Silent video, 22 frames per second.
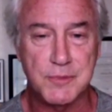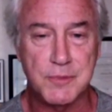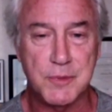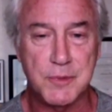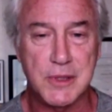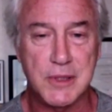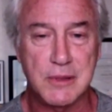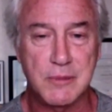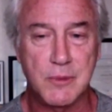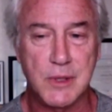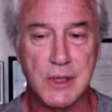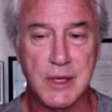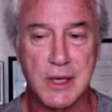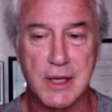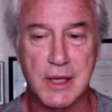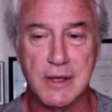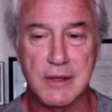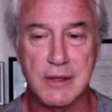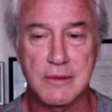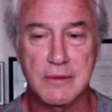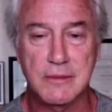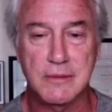But when
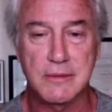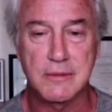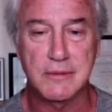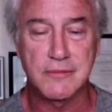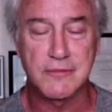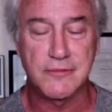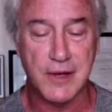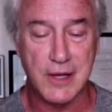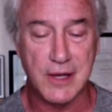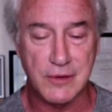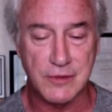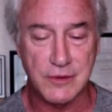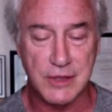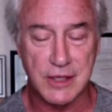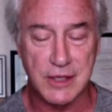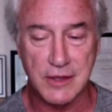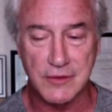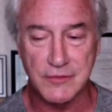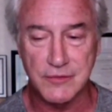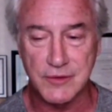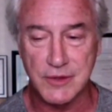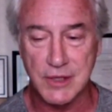I found
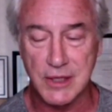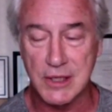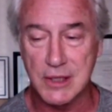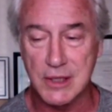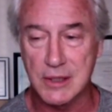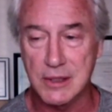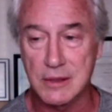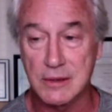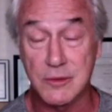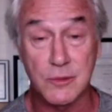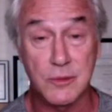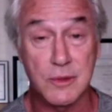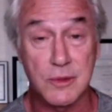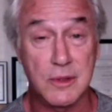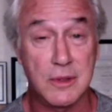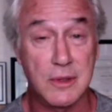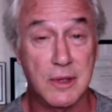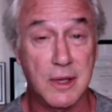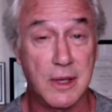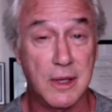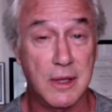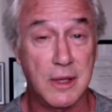EFT in
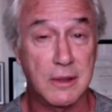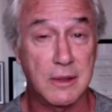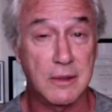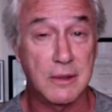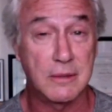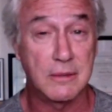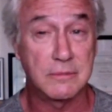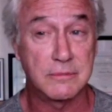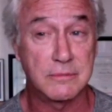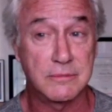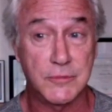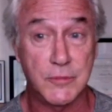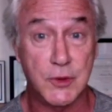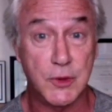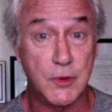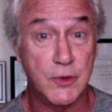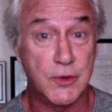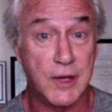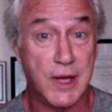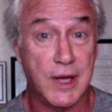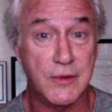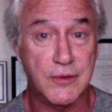
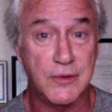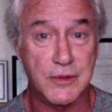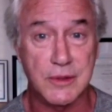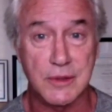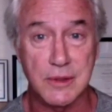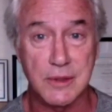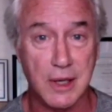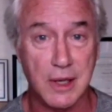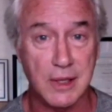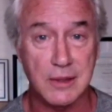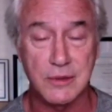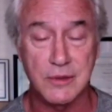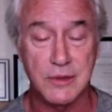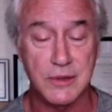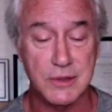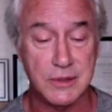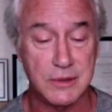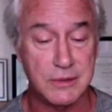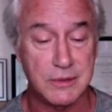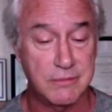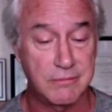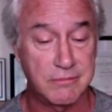2000, I
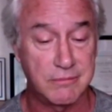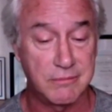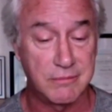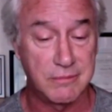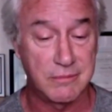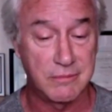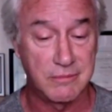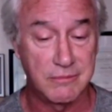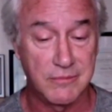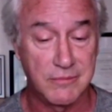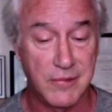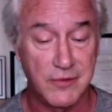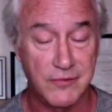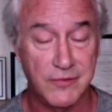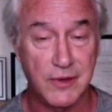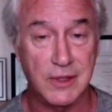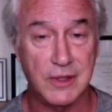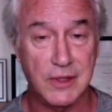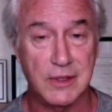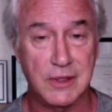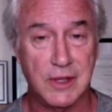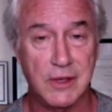just fell
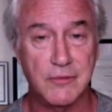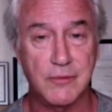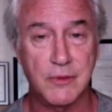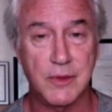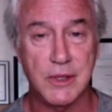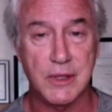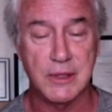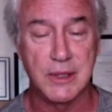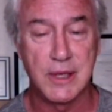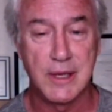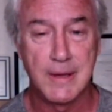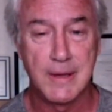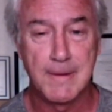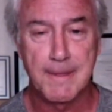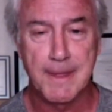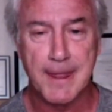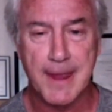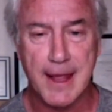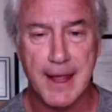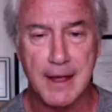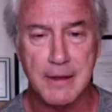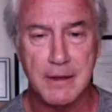in love with it,
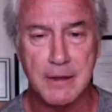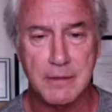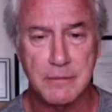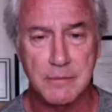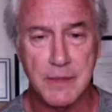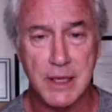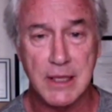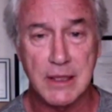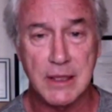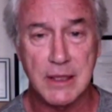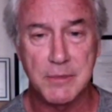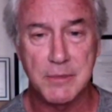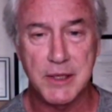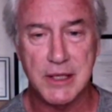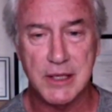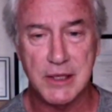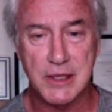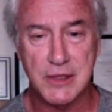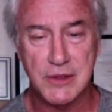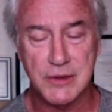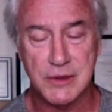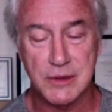mainly
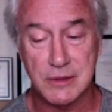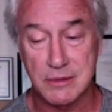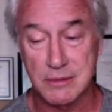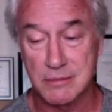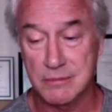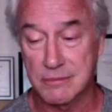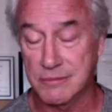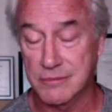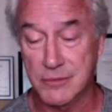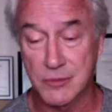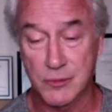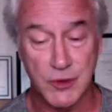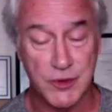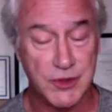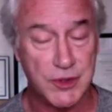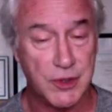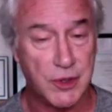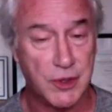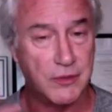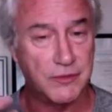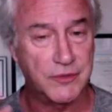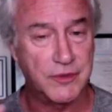because it
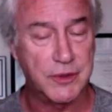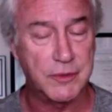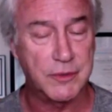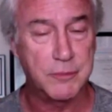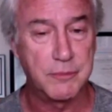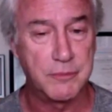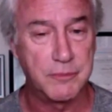resolved a